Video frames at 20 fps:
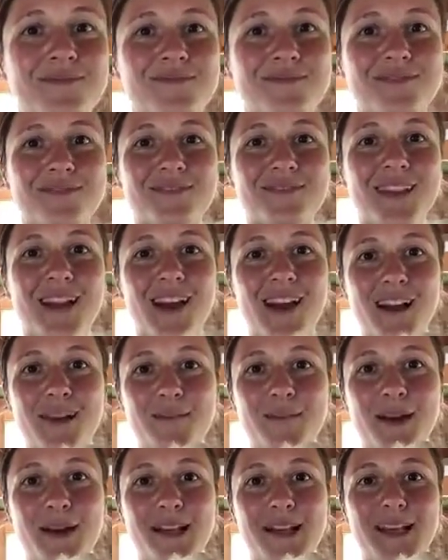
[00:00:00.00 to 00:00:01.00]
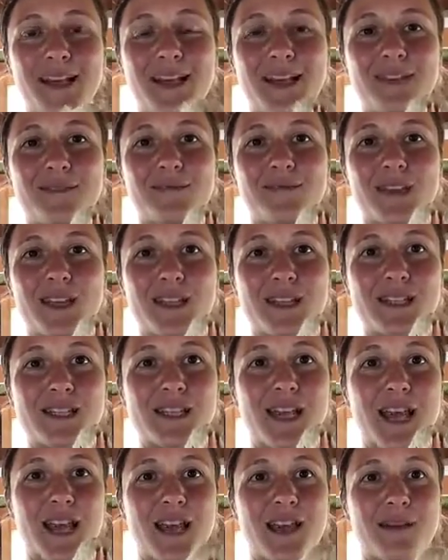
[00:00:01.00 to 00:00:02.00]
Hi, buddy. His
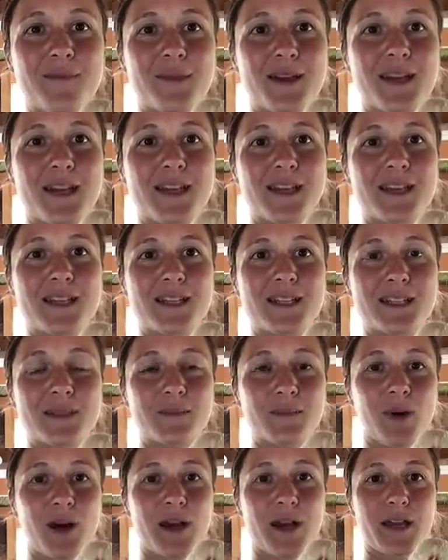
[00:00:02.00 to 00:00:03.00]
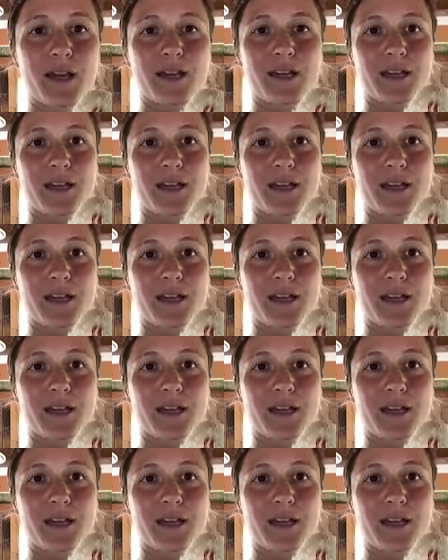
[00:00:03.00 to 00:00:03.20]
name is Brian.